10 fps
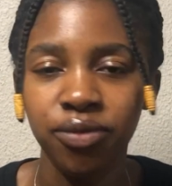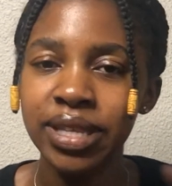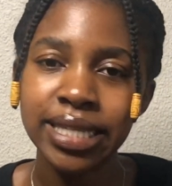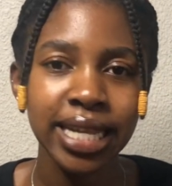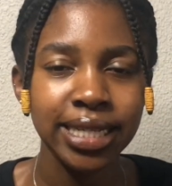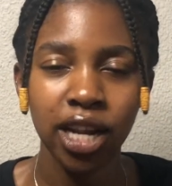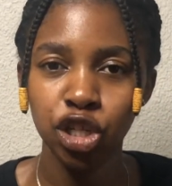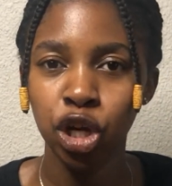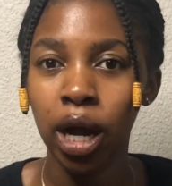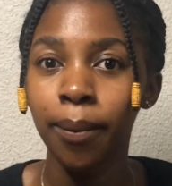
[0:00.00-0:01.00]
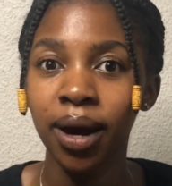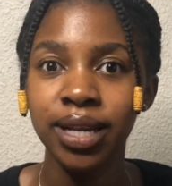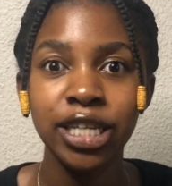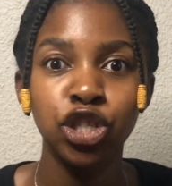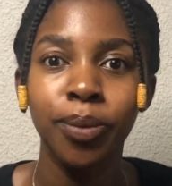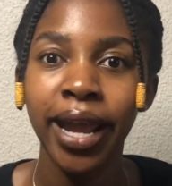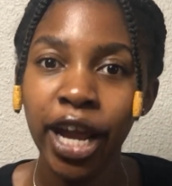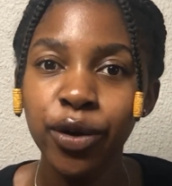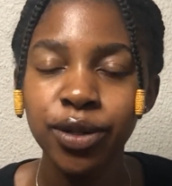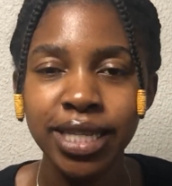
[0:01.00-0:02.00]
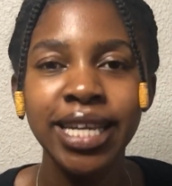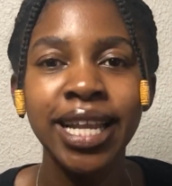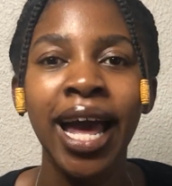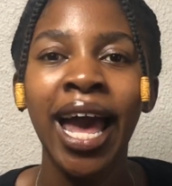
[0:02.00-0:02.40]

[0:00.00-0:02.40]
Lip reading: these things that I'm talking about into my hair routine,